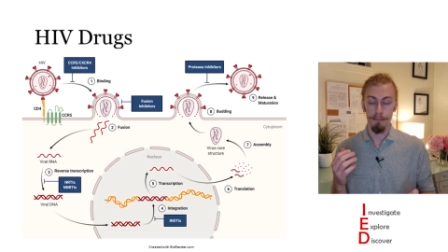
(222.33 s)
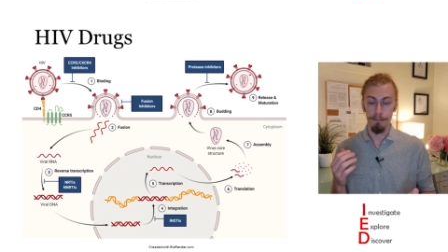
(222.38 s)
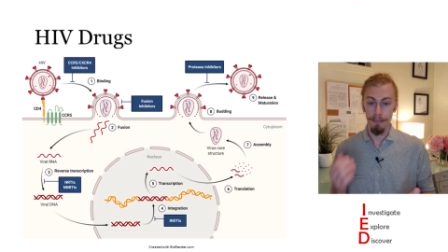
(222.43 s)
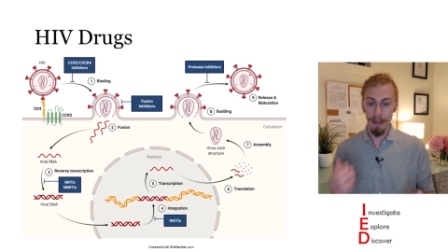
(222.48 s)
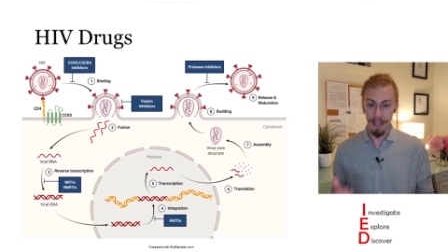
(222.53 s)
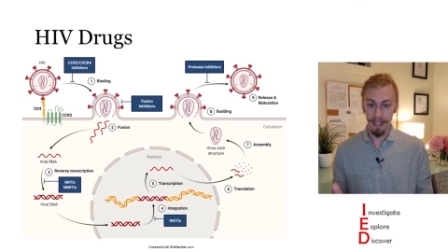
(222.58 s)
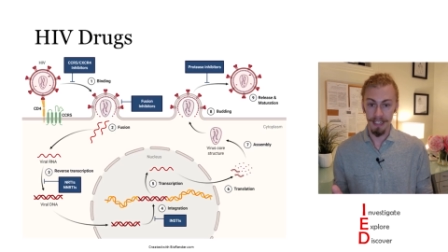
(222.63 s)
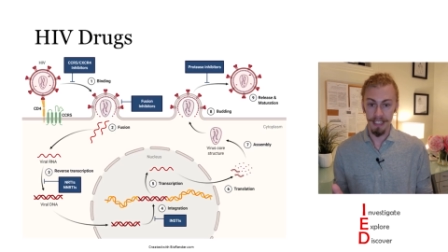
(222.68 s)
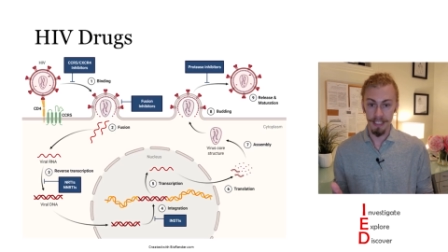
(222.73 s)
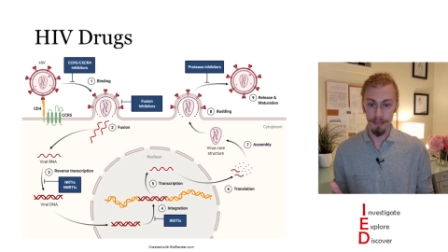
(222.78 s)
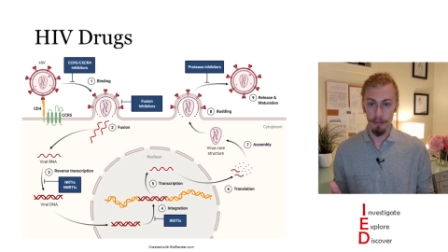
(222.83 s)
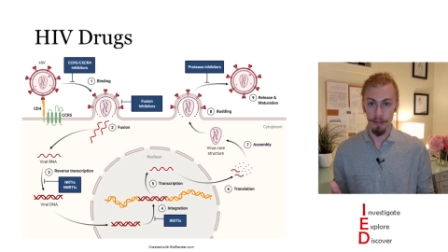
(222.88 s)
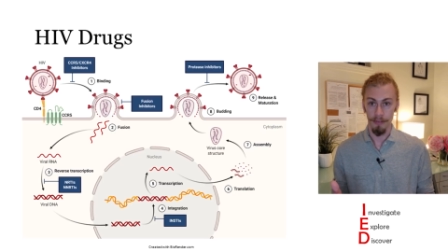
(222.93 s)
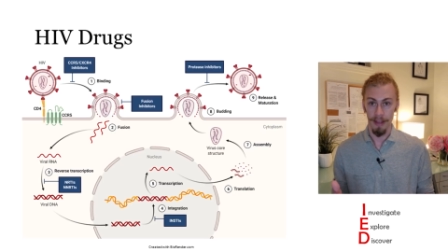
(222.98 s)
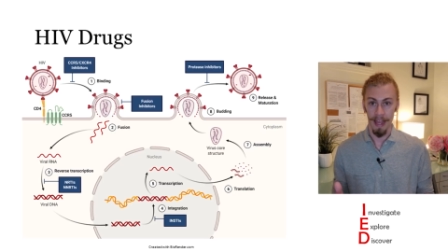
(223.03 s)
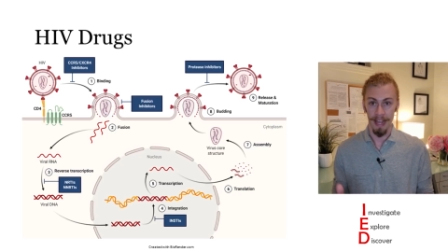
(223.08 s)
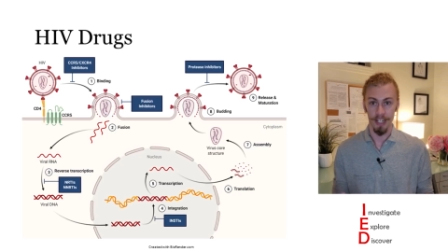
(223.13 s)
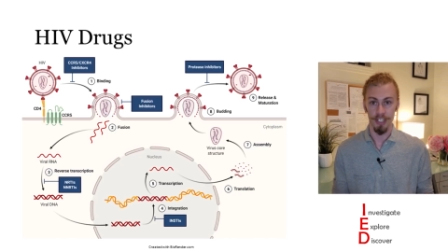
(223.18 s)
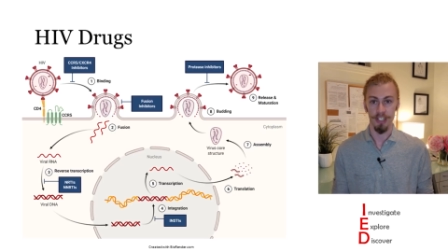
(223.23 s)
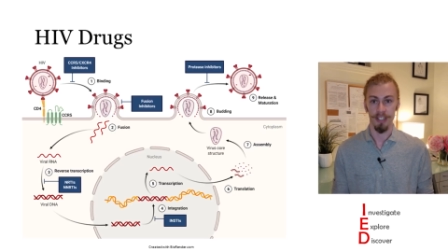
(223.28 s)
mechanism of
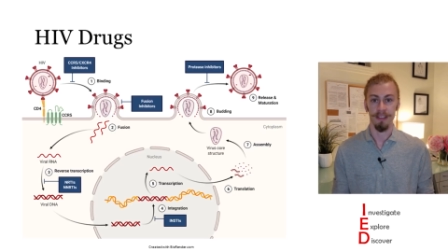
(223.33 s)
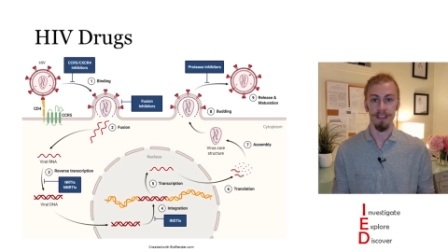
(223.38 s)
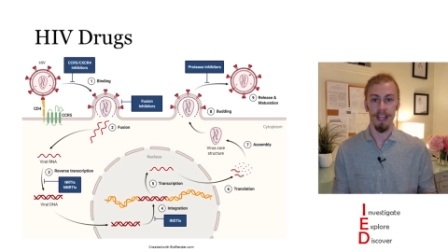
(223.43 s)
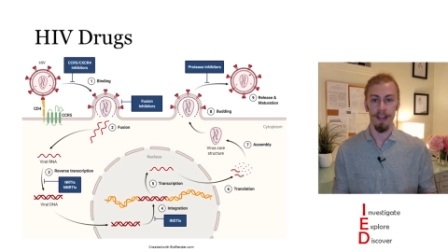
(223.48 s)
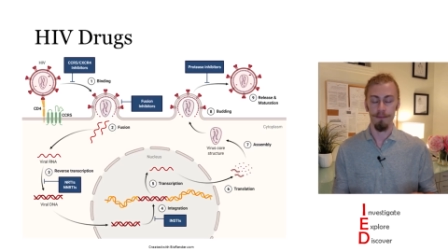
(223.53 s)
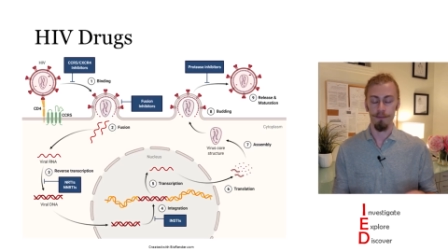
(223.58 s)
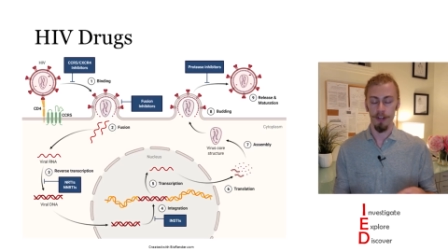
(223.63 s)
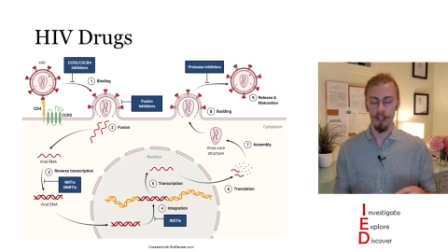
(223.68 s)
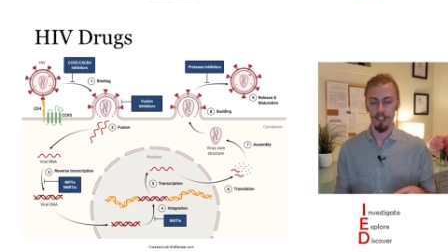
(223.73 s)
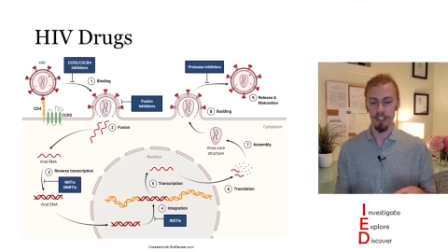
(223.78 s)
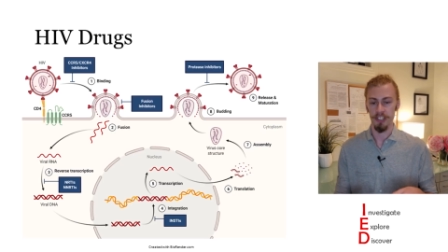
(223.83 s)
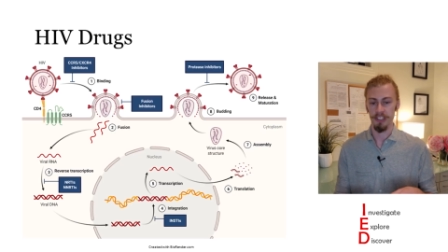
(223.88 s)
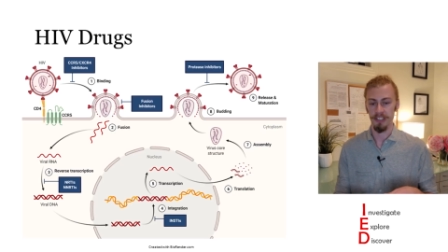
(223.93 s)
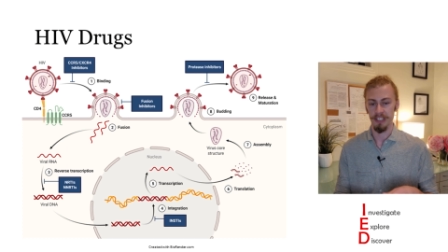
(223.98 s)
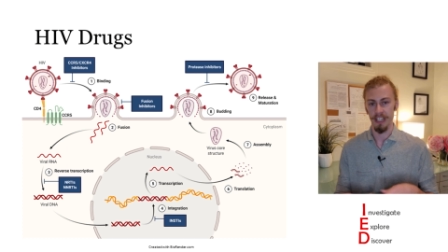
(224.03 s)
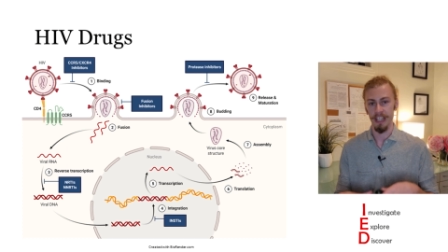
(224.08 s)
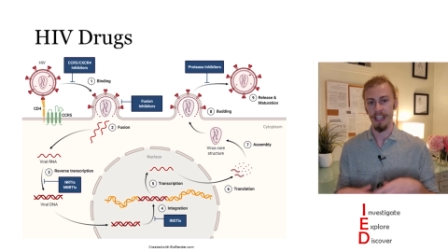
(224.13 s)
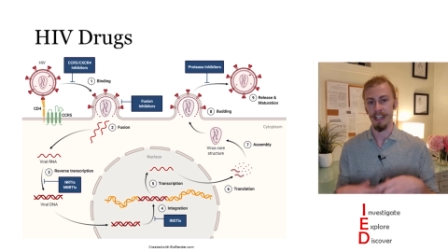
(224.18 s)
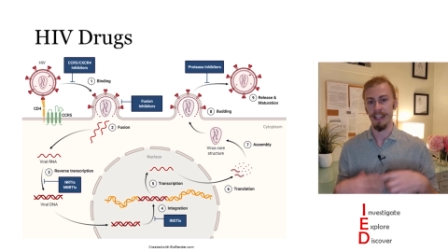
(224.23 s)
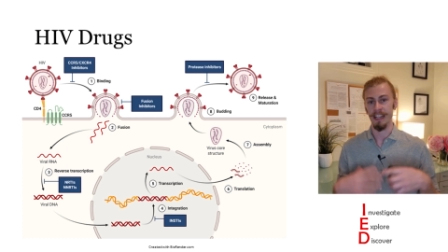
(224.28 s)
action that functions
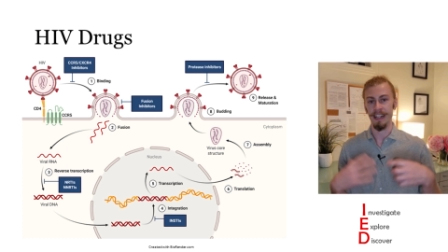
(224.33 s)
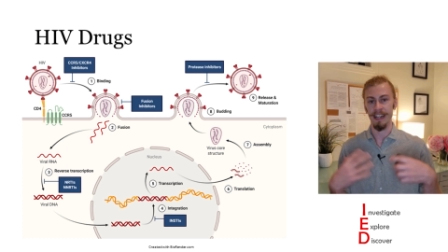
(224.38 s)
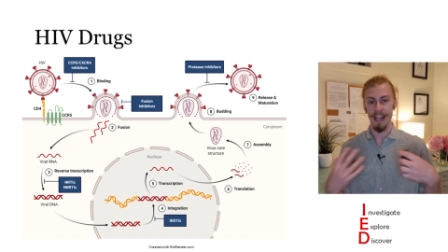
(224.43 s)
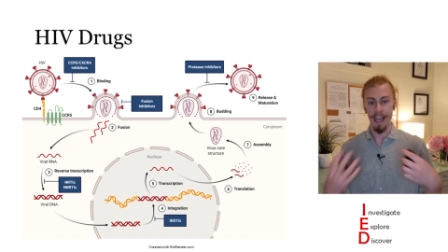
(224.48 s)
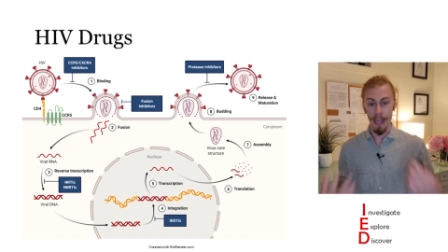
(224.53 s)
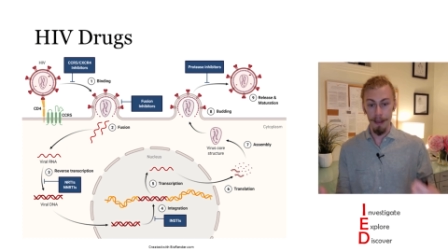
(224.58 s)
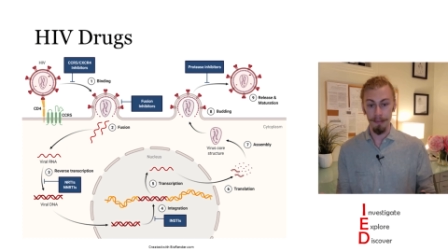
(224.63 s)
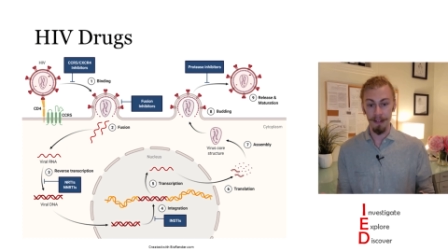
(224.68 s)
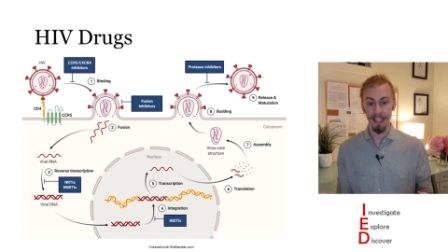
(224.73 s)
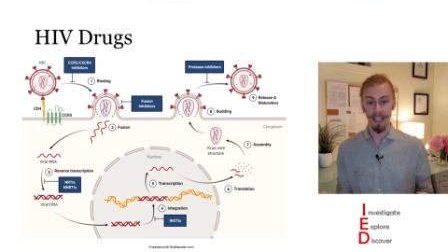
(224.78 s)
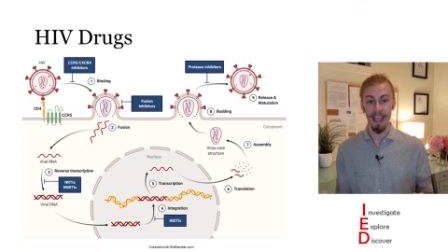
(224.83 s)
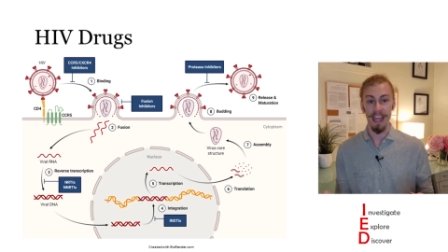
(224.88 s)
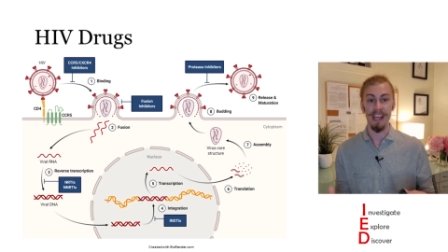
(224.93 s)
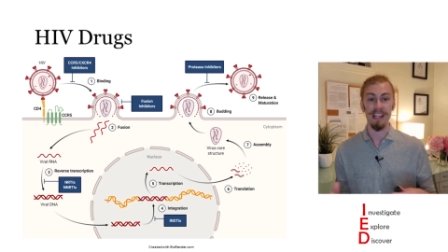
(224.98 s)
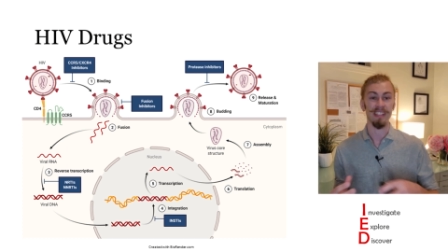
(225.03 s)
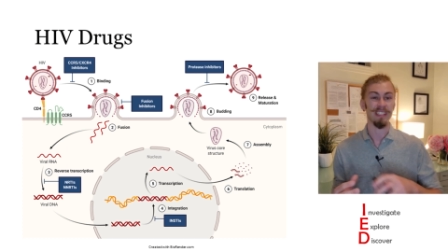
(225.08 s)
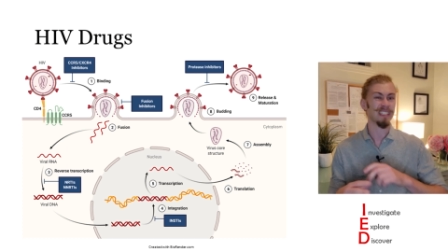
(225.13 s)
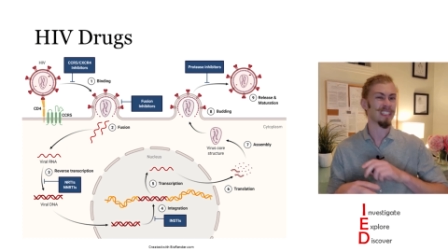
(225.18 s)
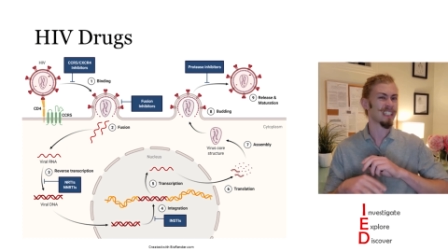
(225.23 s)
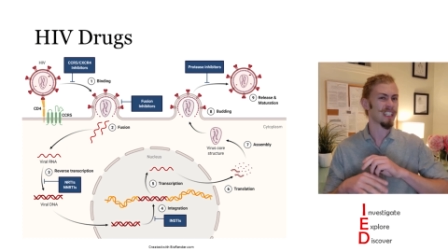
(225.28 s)
in inhibiting a